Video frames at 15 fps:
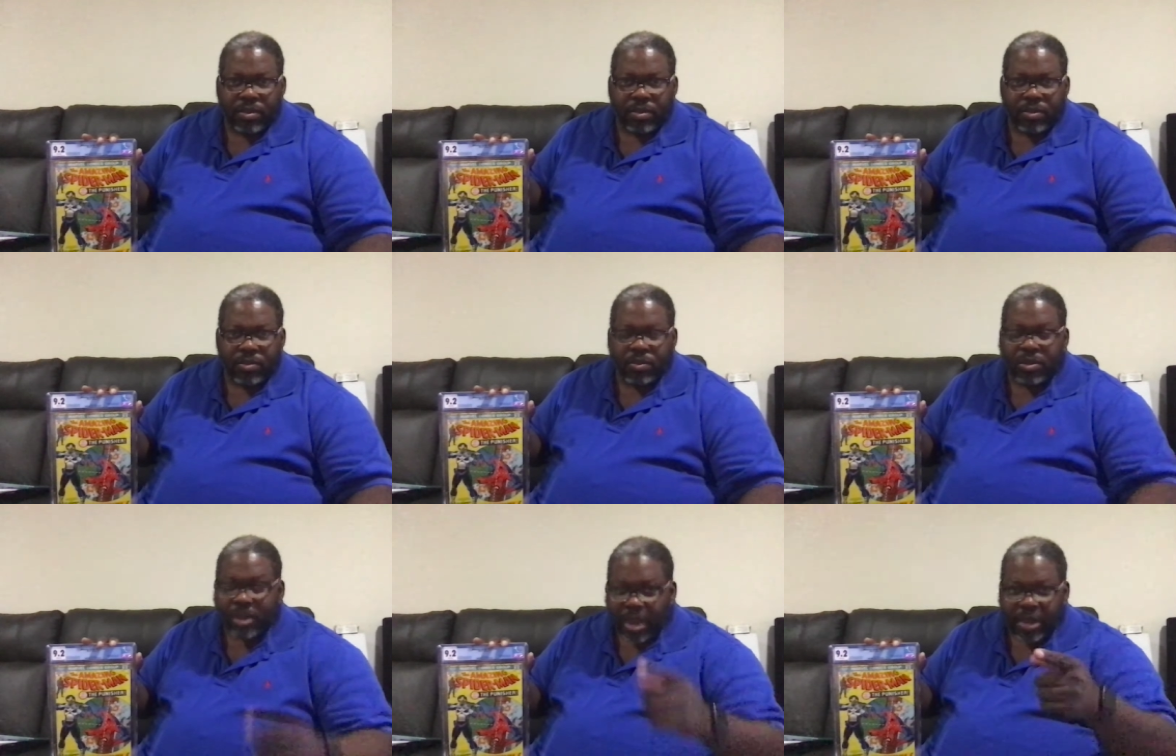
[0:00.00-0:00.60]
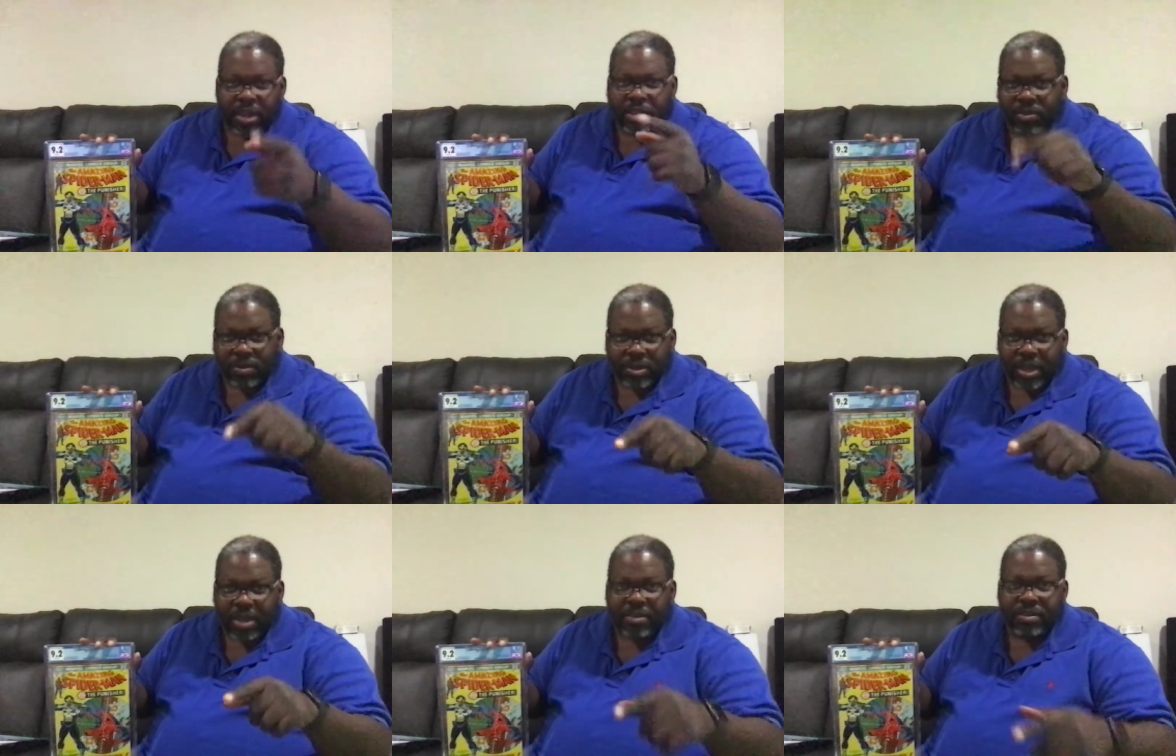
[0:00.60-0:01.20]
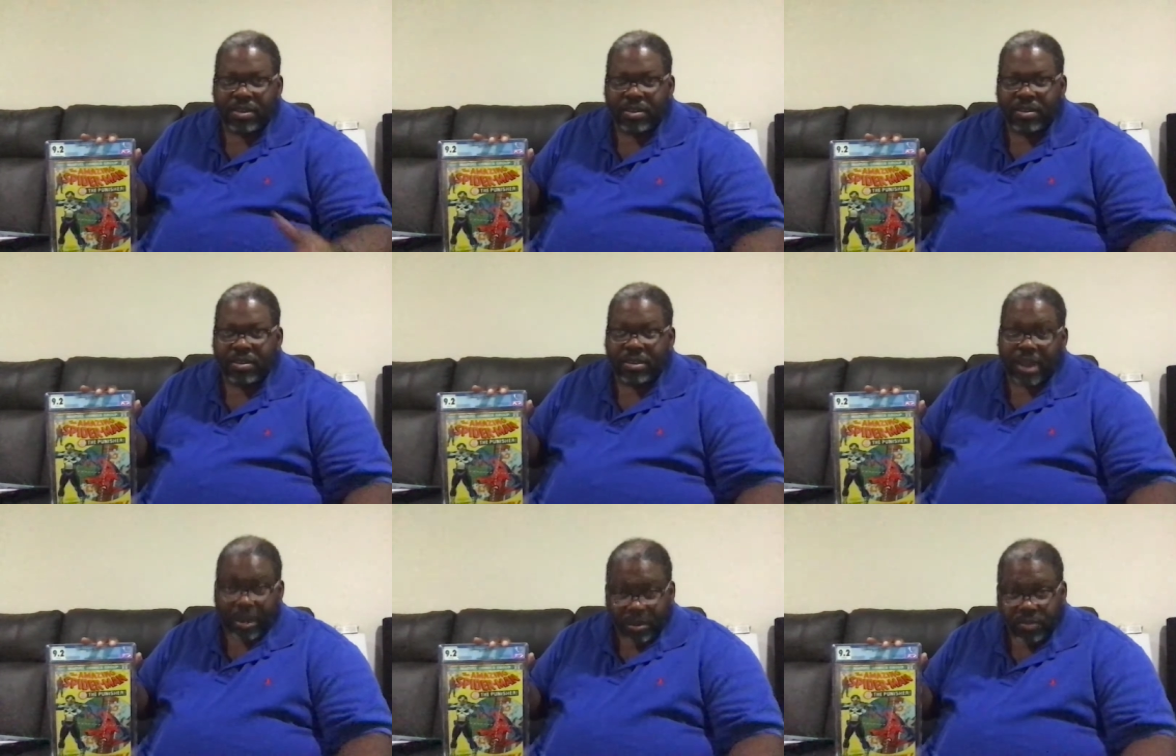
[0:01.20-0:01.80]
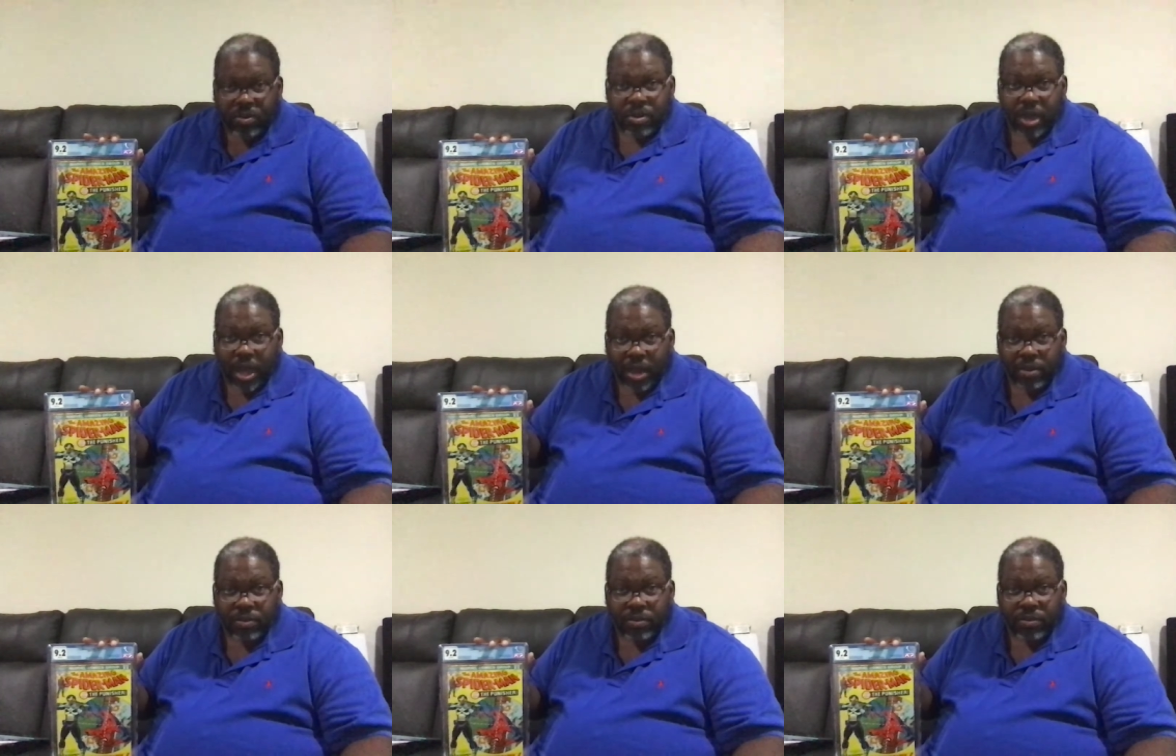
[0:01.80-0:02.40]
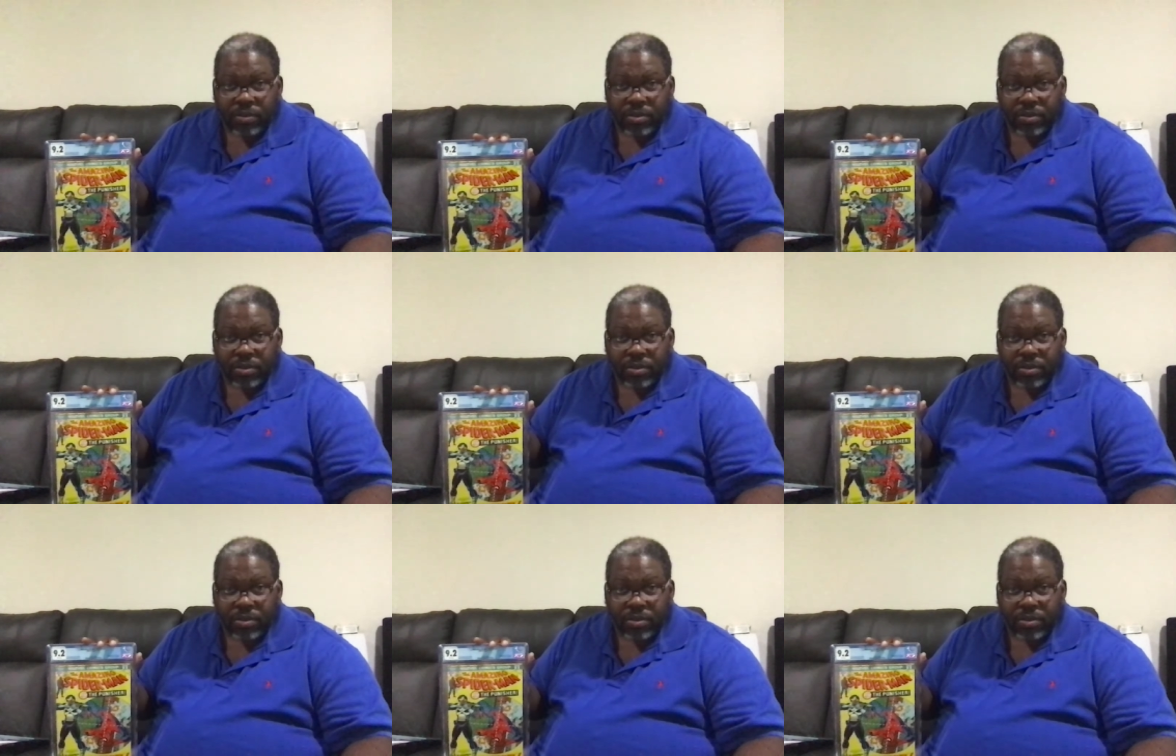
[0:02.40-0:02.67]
So a 9.8 to a 9.6 is $900?